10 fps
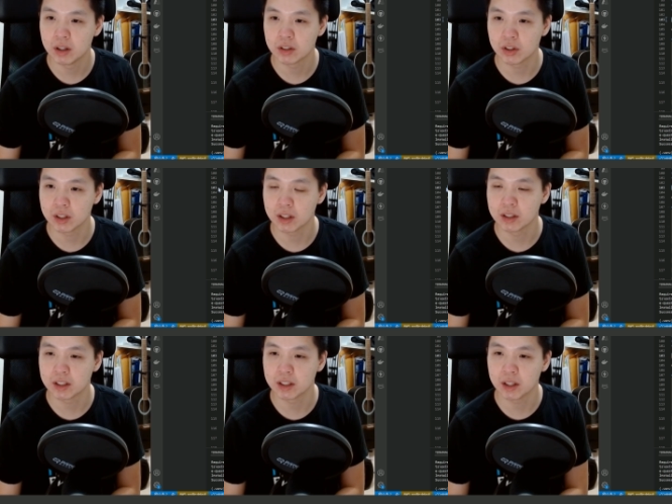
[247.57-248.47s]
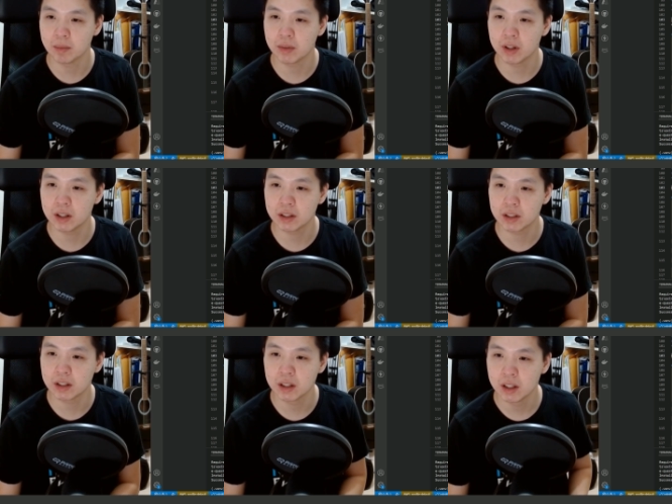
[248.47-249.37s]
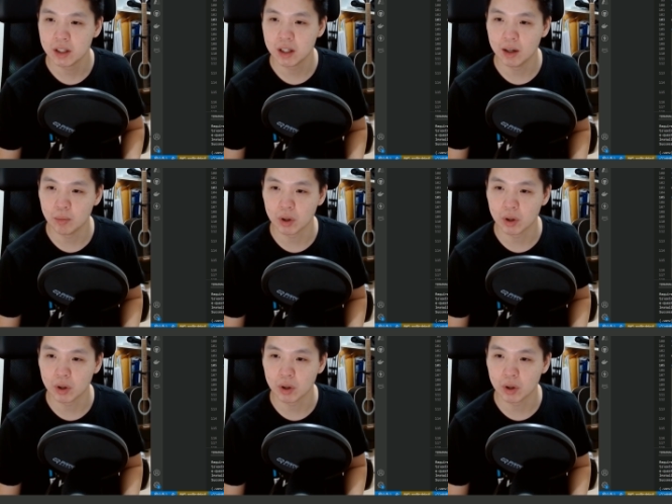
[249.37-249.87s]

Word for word: So we can skip this, and